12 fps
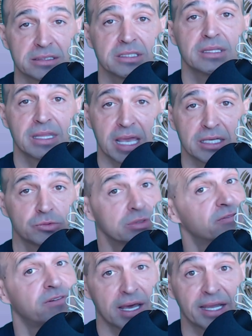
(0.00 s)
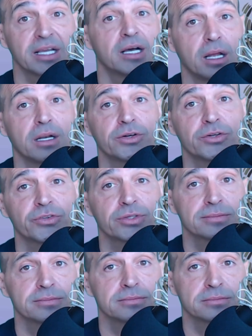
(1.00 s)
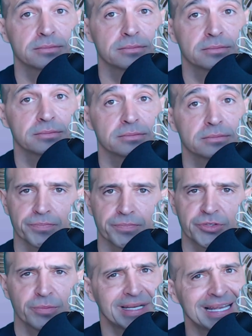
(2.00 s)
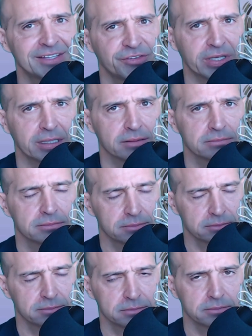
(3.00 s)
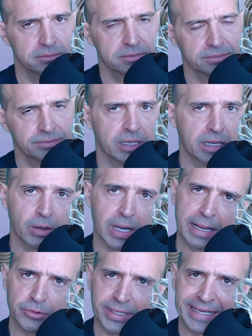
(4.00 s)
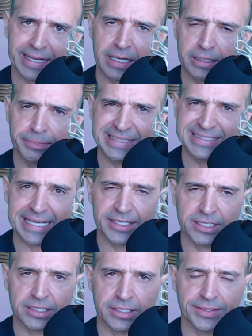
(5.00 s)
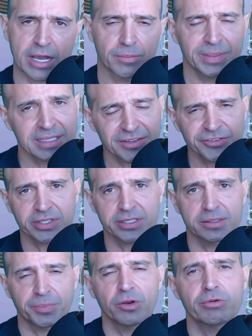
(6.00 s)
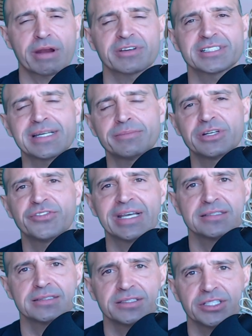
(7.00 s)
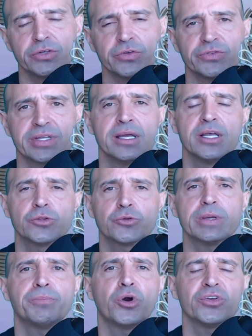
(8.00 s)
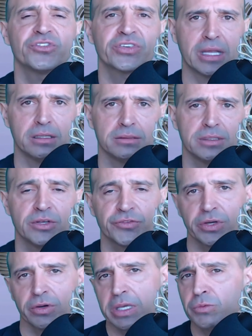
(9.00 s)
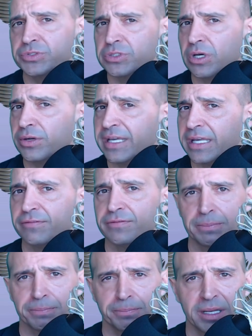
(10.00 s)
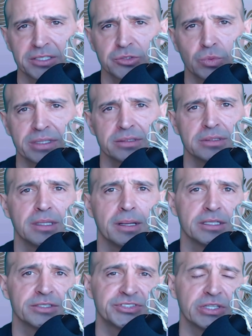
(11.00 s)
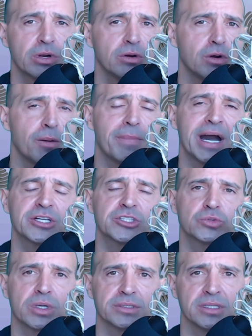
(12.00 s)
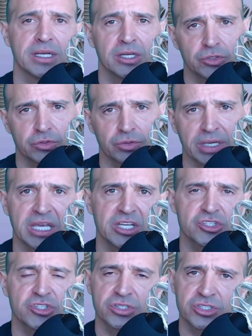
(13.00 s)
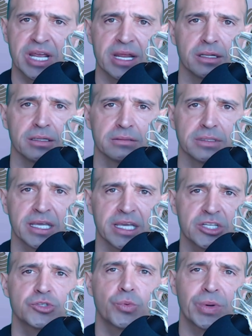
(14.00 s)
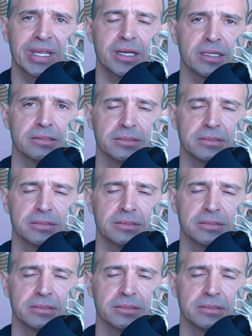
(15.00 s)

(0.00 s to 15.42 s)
the test with flying colors. But let's see. I'm going to get a little bit technical now, but let's see. The polygraph examiner says that he used a 3-point scale. So he was going to give a +1, 0, or -1 to each channel, each reading